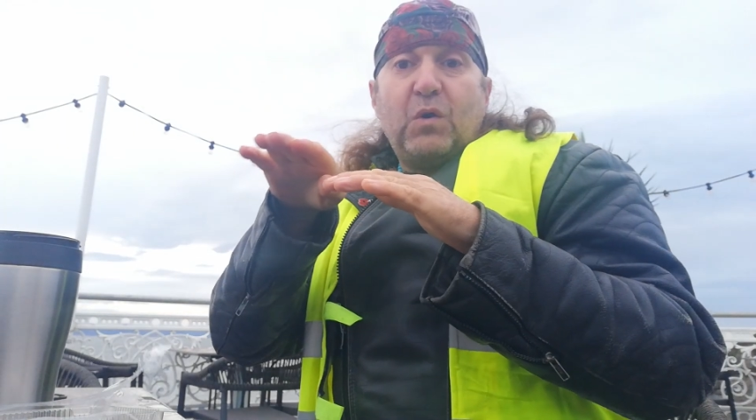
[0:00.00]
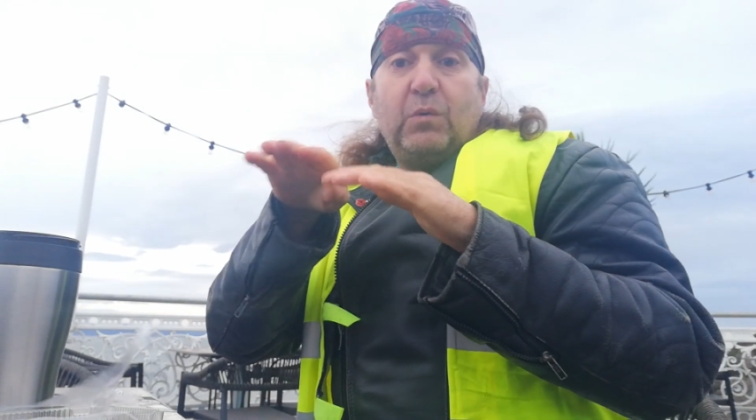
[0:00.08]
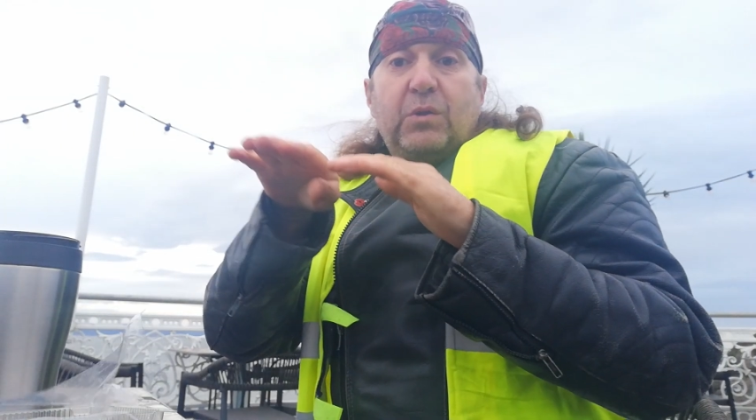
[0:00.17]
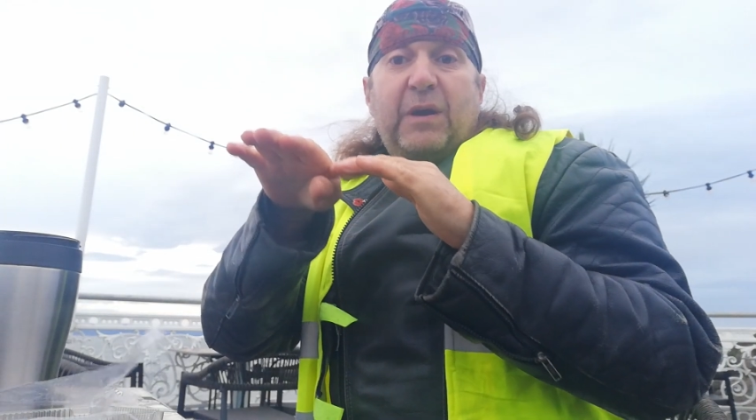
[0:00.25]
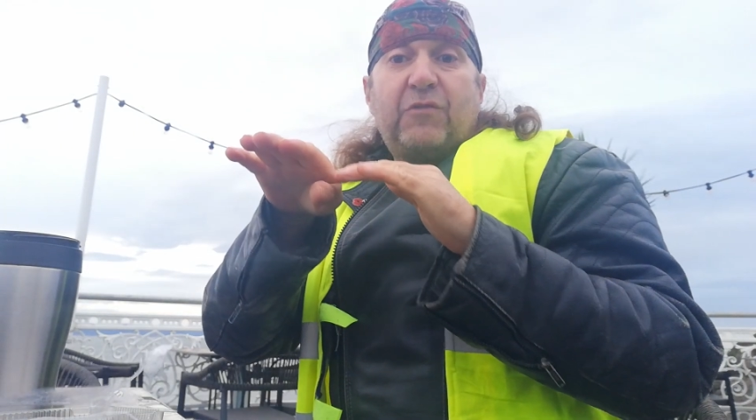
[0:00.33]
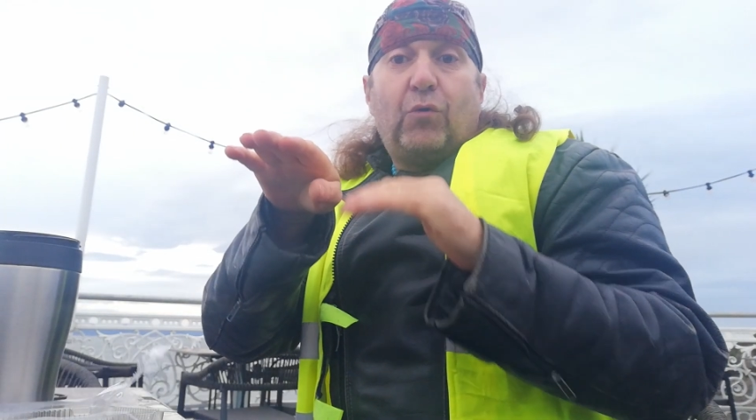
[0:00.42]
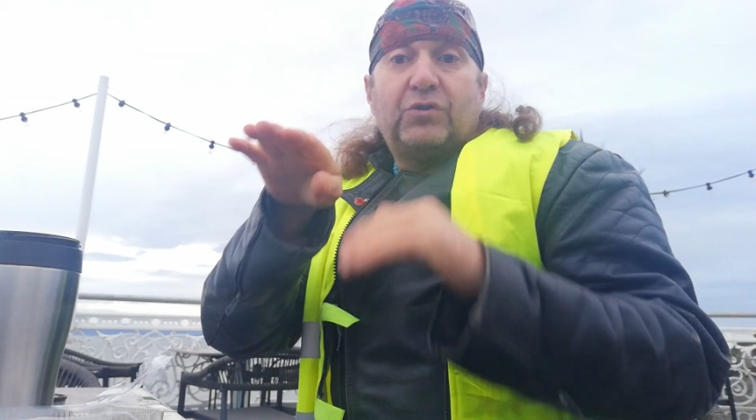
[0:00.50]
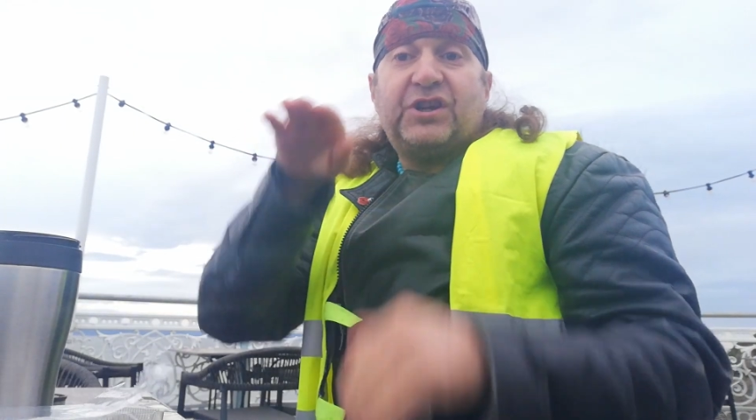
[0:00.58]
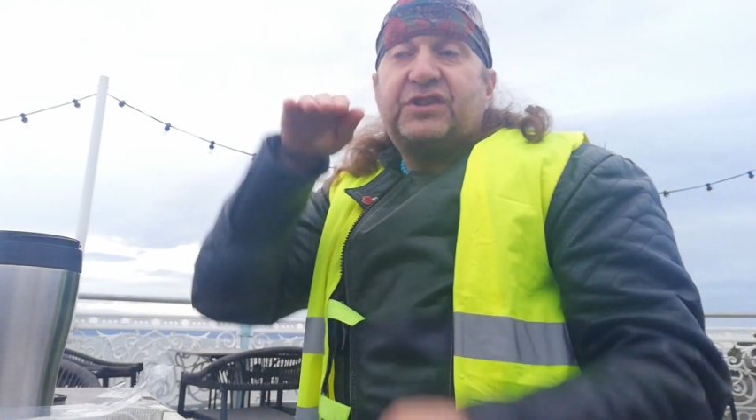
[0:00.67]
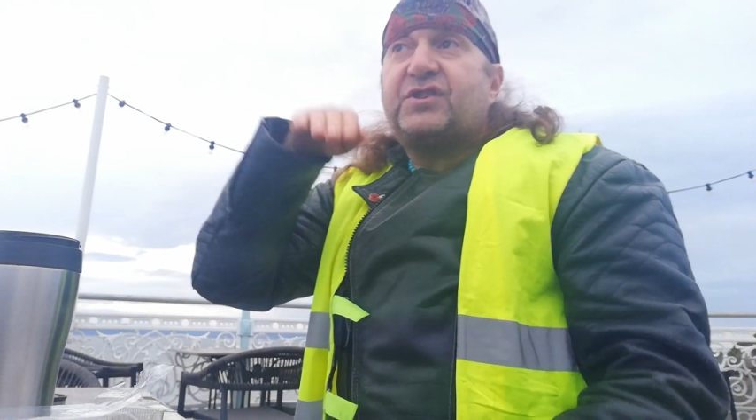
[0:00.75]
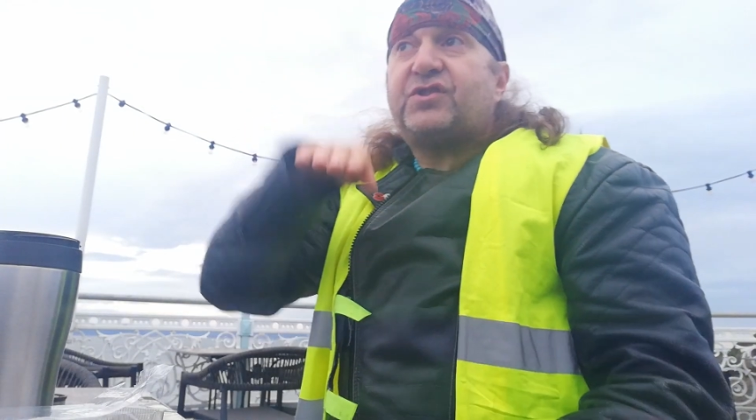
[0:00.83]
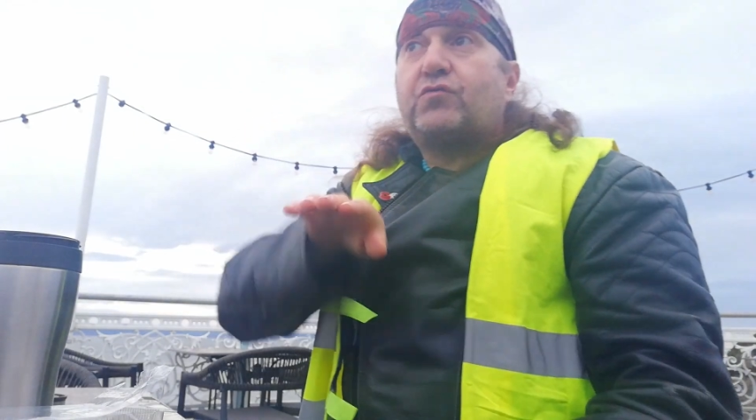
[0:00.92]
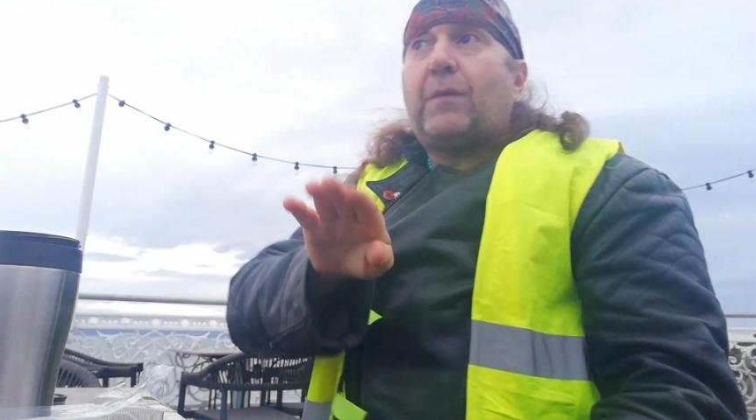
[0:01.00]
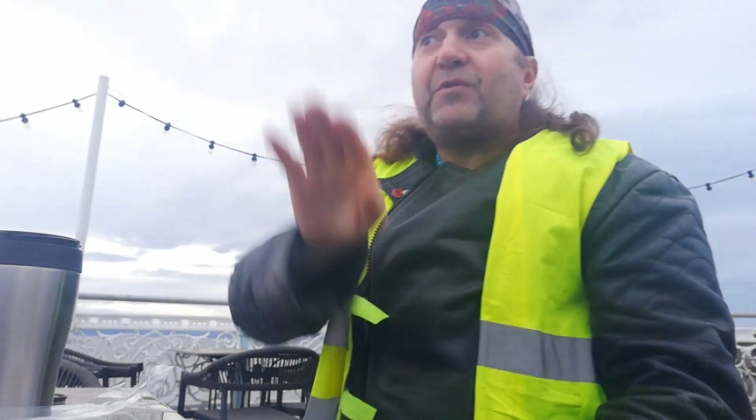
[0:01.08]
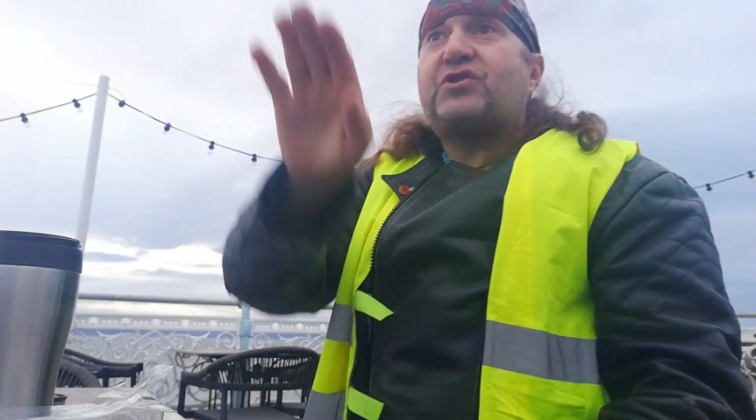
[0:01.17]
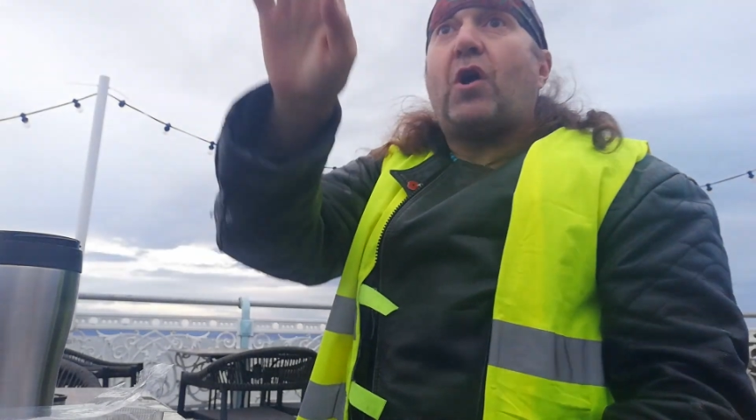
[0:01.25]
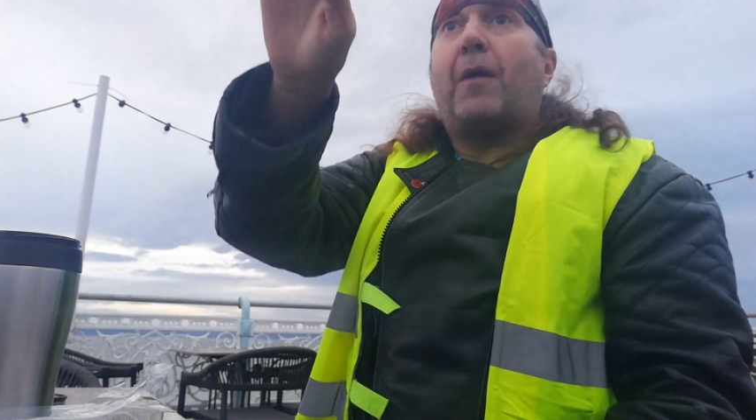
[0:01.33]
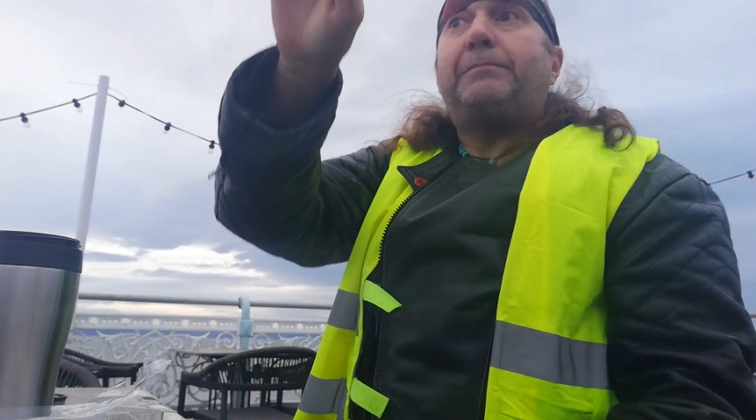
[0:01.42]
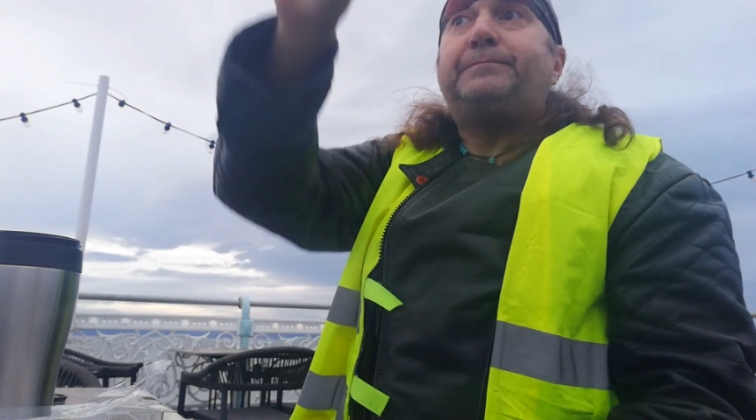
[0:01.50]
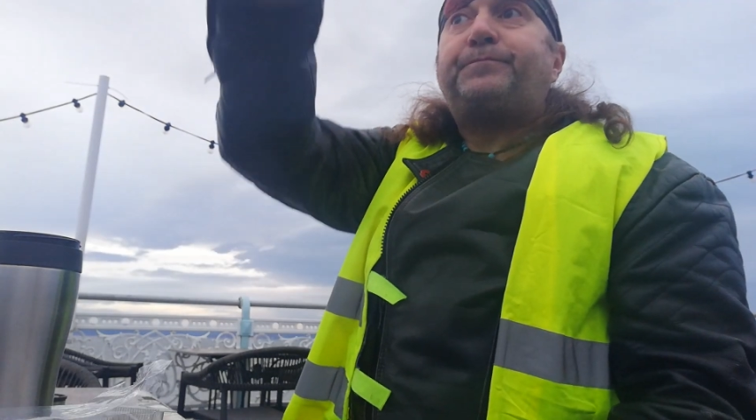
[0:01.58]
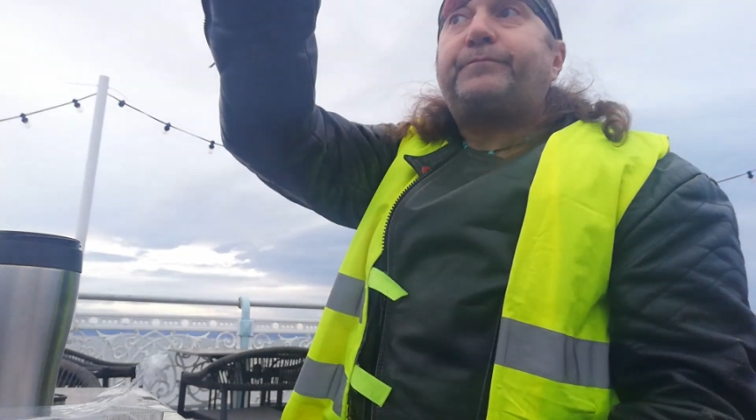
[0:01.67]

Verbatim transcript: with the white roses, is go up the top.